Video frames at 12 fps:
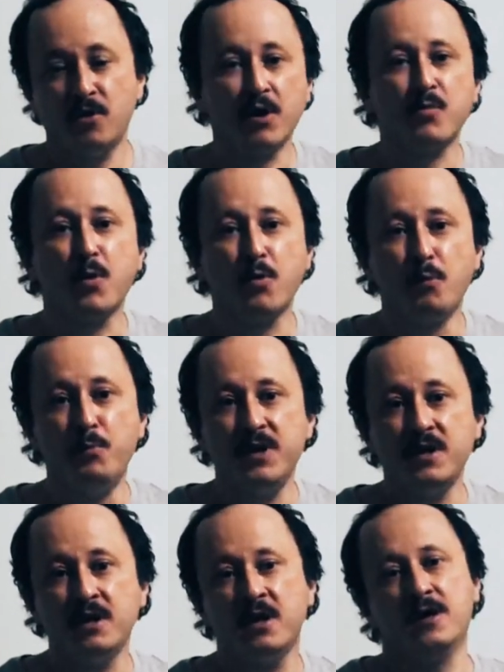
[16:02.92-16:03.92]
or we will
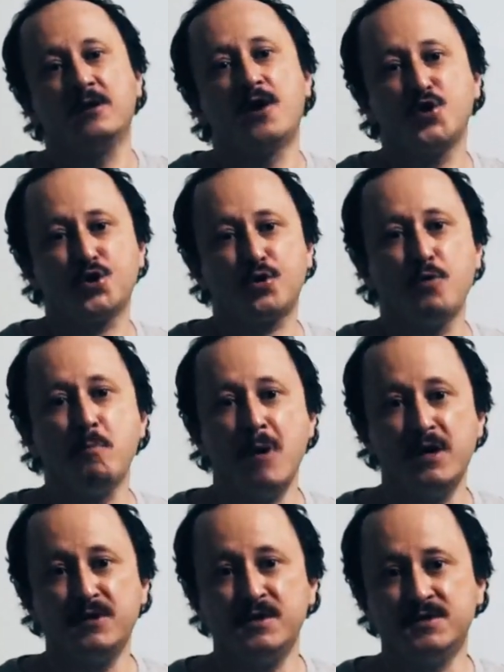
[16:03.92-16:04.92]
be logical
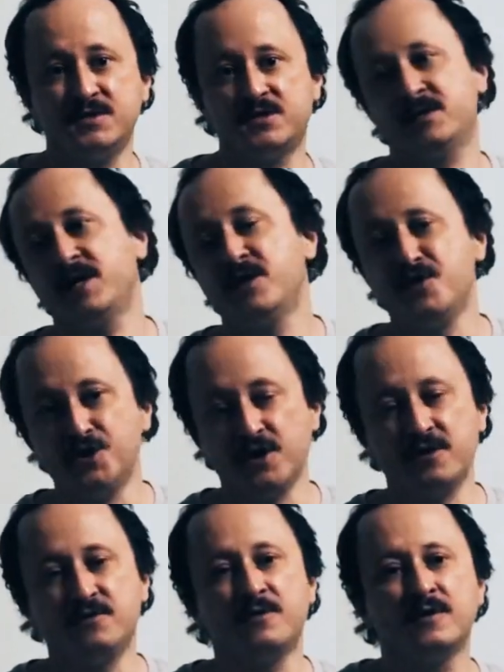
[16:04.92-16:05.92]
monists and
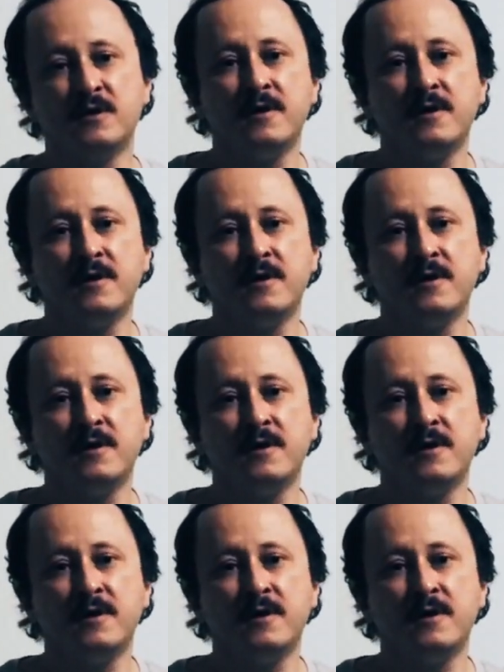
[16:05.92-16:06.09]
judge.